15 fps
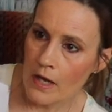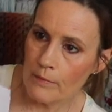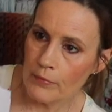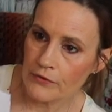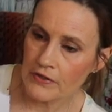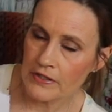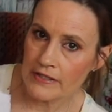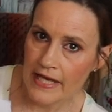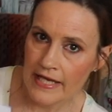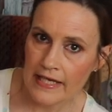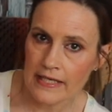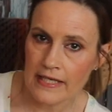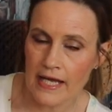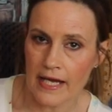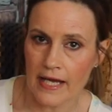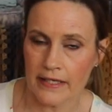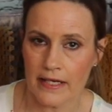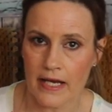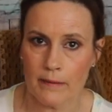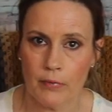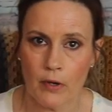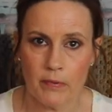But the neckline,
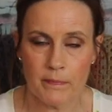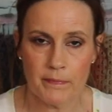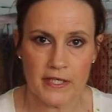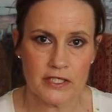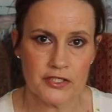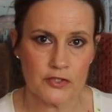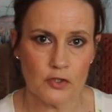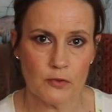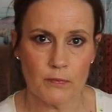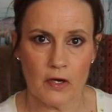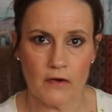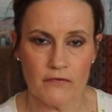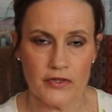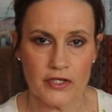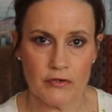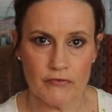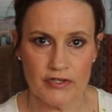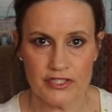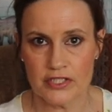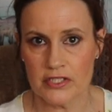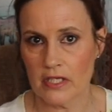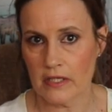and I'll pop a picture up of the
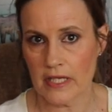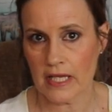original